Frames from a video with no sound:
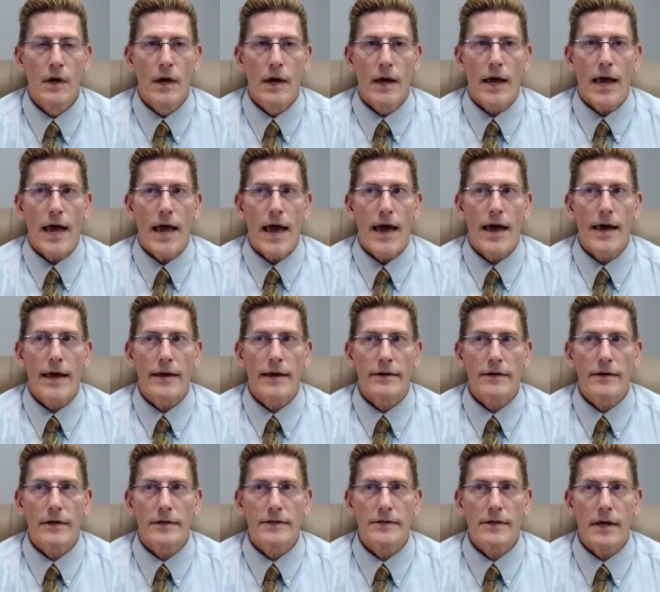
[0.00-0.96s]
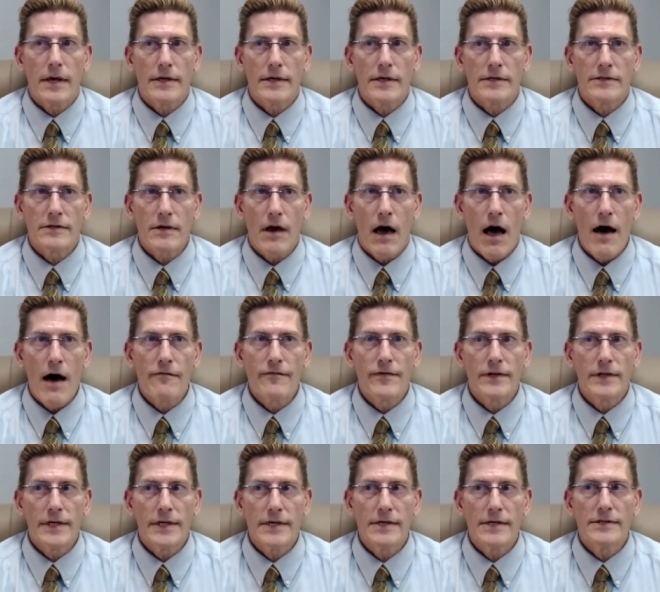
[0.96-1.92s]
And it's
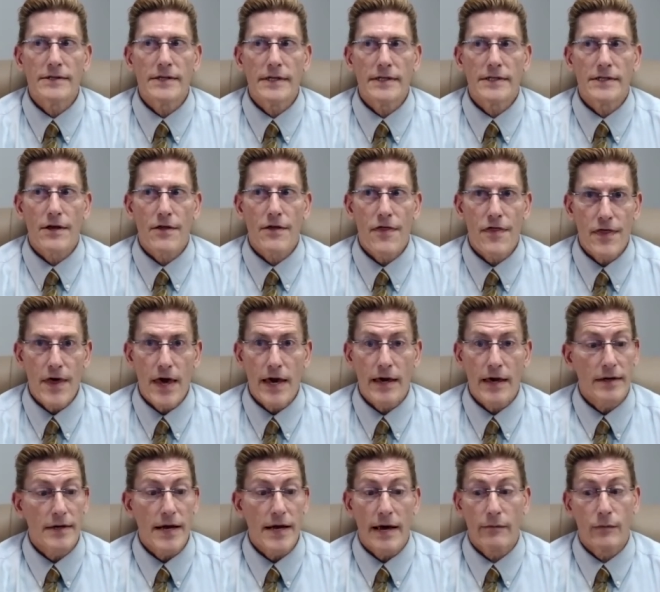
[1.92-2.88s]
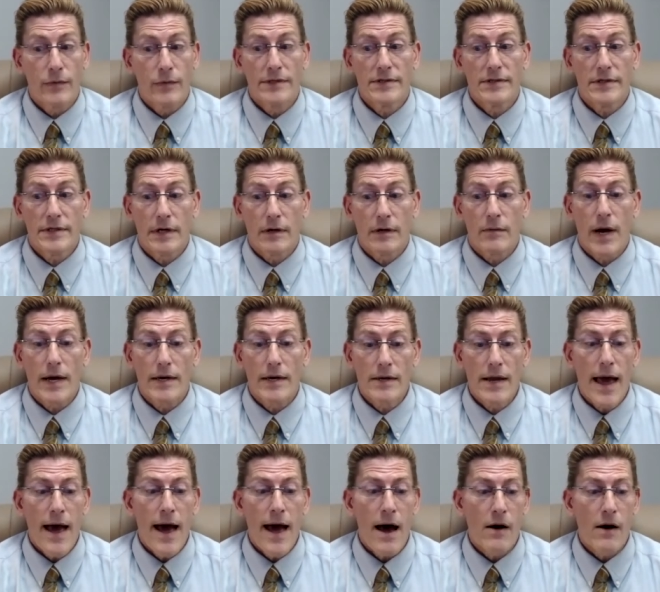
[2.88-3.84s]
often easy to think, and I, we see it right
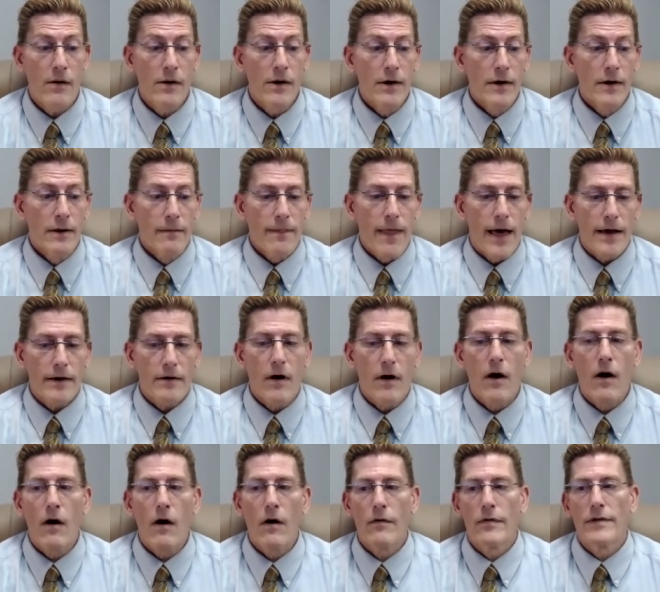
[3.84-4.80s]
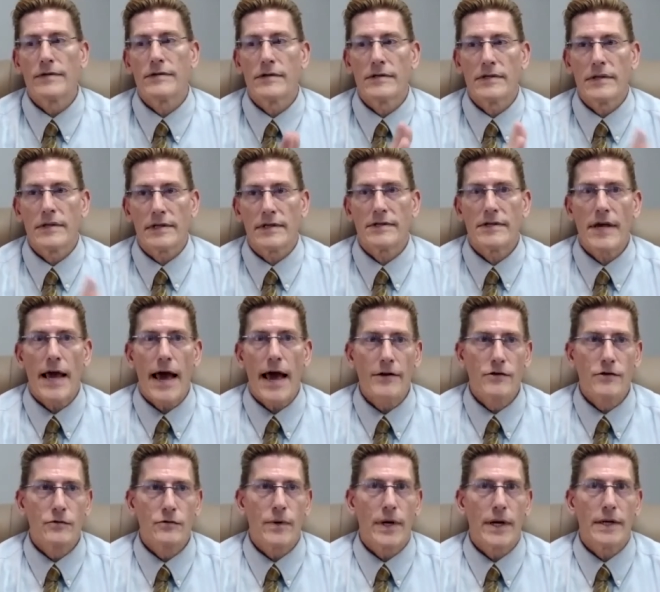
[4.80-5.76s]
now, like, oh, this is
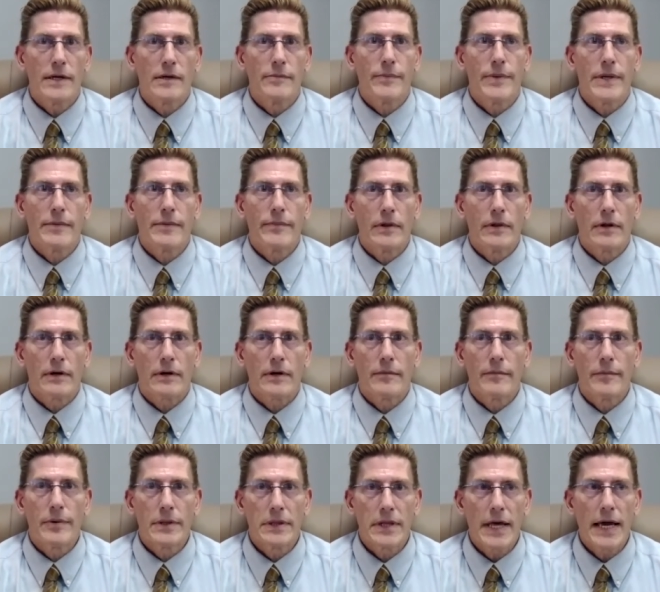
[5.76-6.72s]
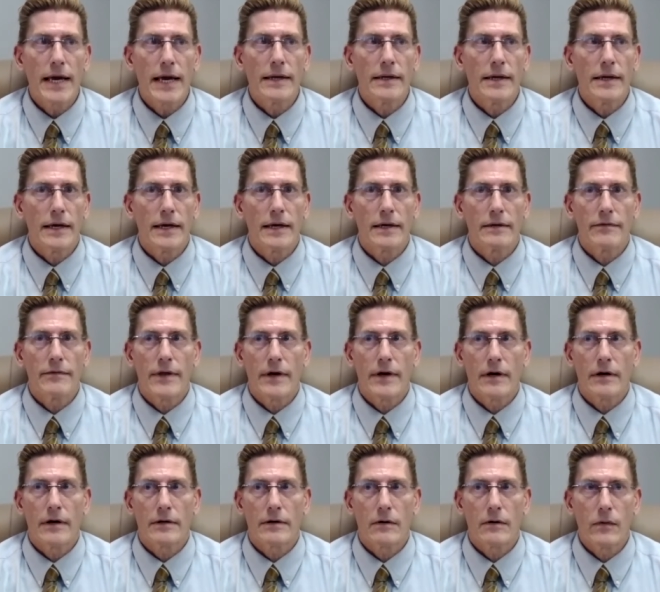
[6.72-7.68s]
exaggerated. People are complaining.
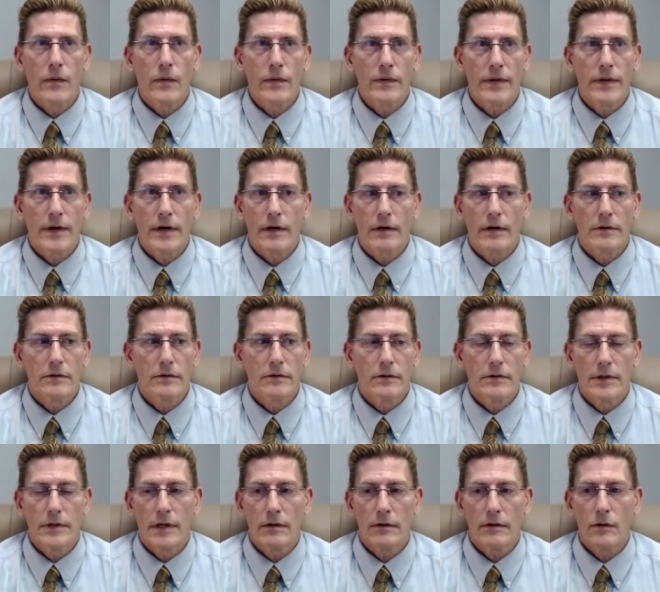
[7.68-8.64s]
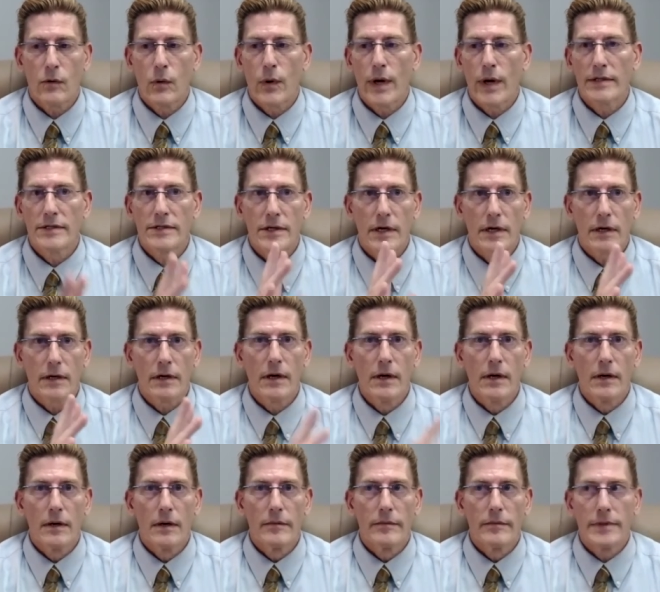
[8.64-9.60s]
They're they're you know quick to
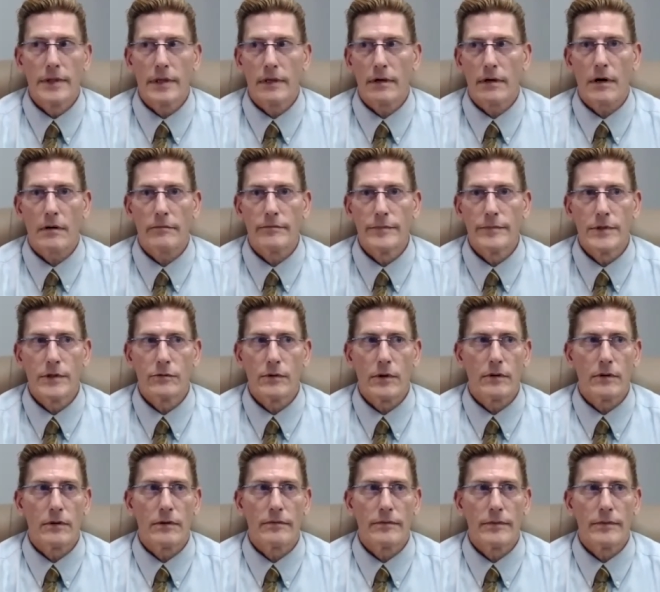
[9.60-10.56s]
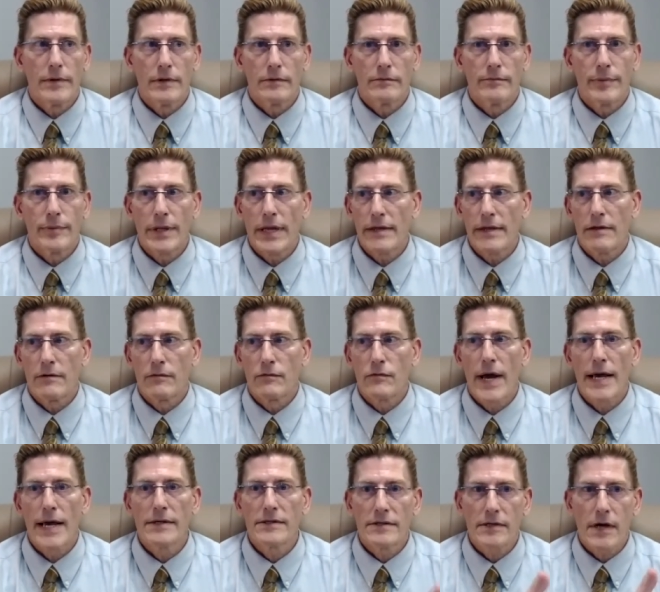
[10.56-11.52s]
you know do a play the
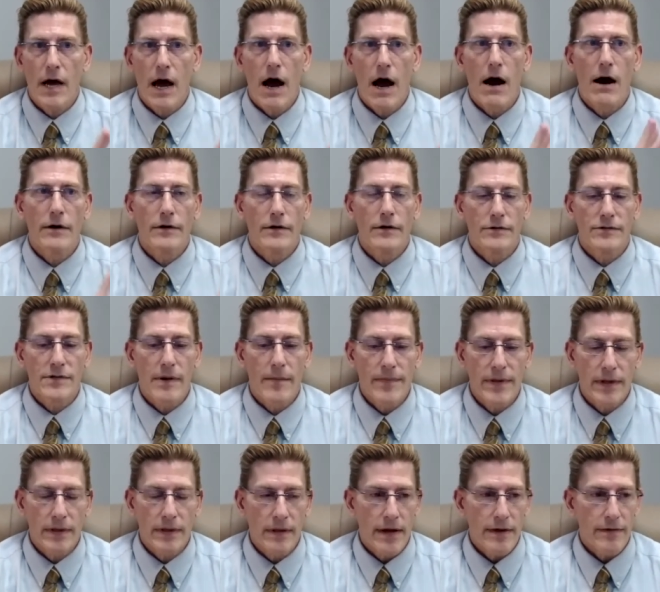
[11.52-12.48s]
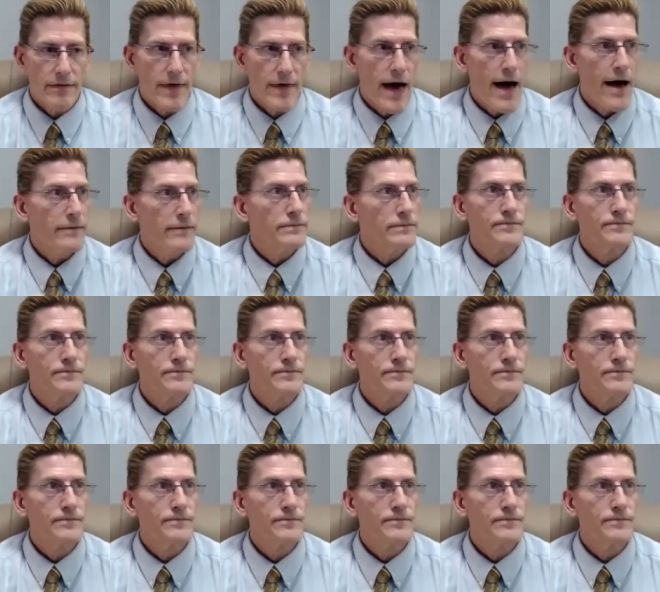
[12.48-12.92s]
race card or something like that.